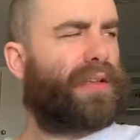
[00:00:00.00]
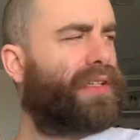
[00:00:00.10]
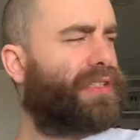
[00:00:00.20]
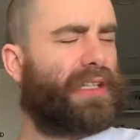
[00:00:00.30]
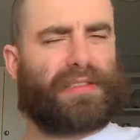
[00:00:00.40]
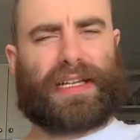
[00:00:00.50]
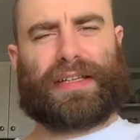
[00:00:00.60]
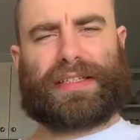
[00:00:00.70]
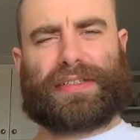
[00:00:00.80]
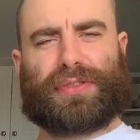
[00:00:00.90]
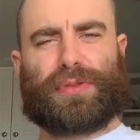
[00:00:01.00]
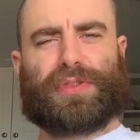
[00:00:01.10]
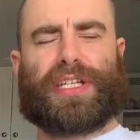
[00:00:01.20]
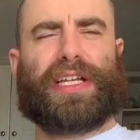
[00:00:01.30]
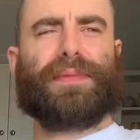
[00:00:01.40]
Shout out to LL Cool
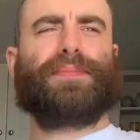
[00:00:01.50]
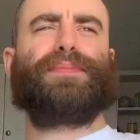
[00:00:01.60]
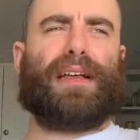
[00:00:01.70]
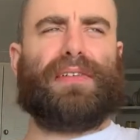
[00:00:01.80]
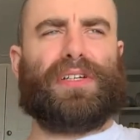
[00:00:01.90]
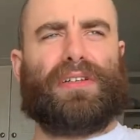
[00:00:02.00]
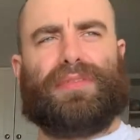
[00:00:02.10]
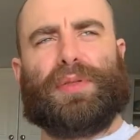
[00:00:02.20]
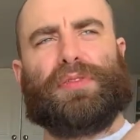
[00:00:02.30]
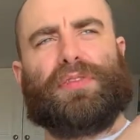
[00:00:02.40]
J. I haven't heard from you in a